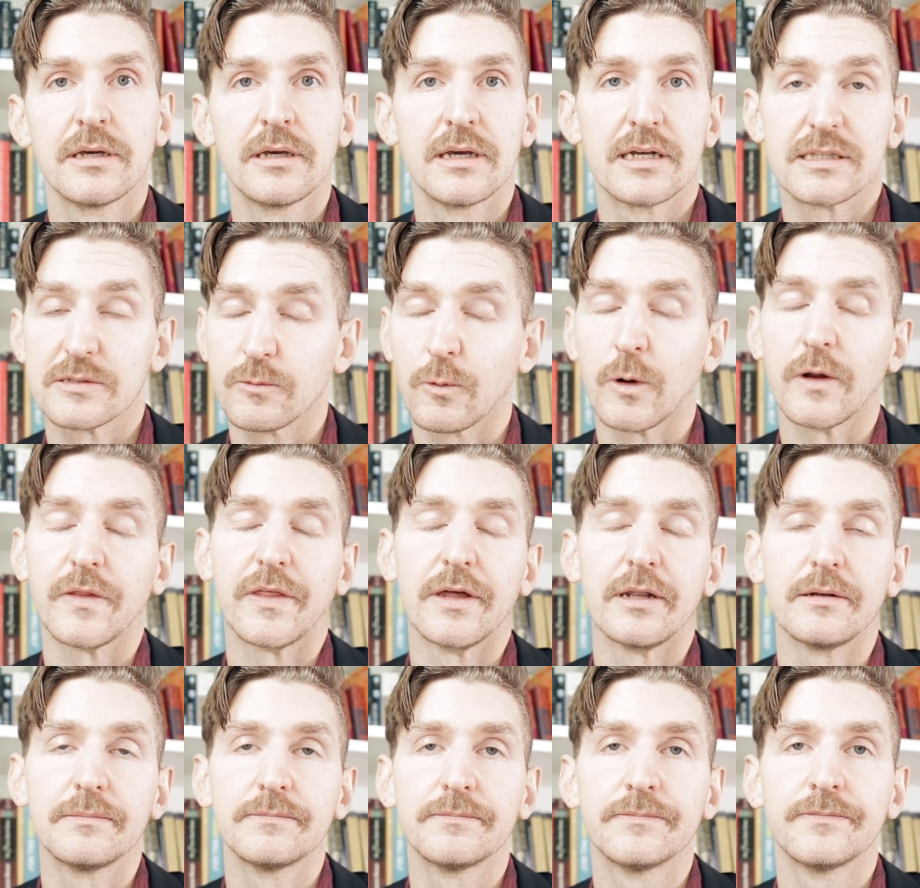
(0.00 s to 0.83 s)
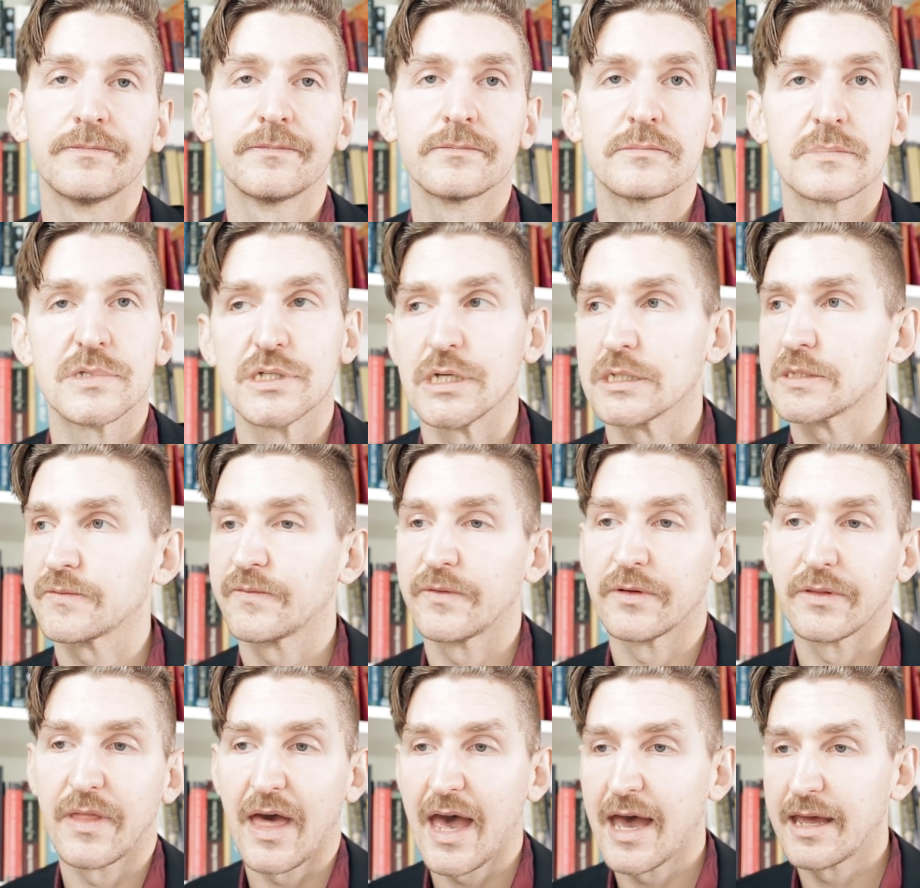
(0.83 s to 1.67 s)
It's worth it, just
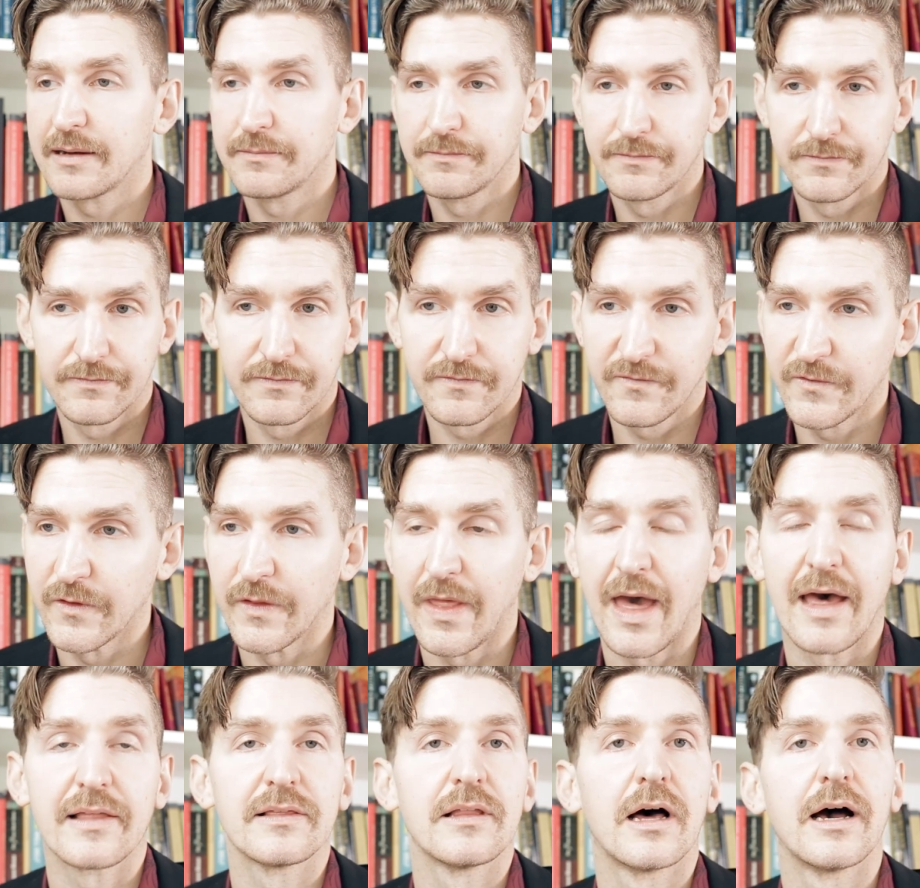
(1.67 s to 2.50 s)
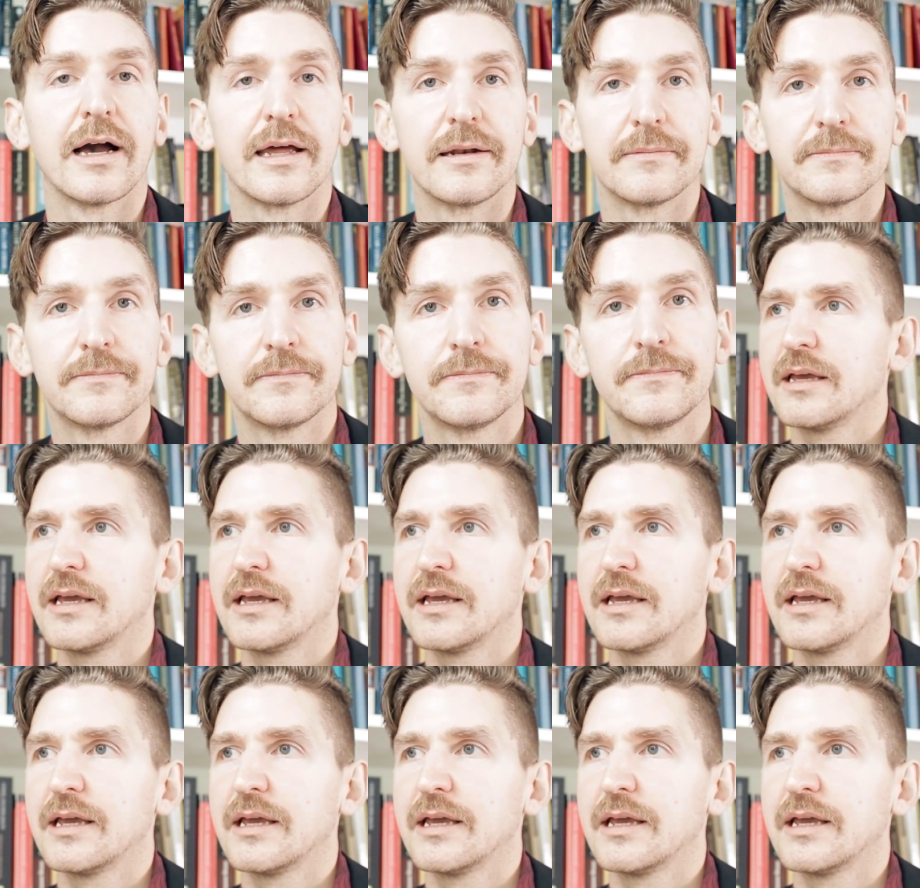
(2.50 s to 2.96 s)
for that line.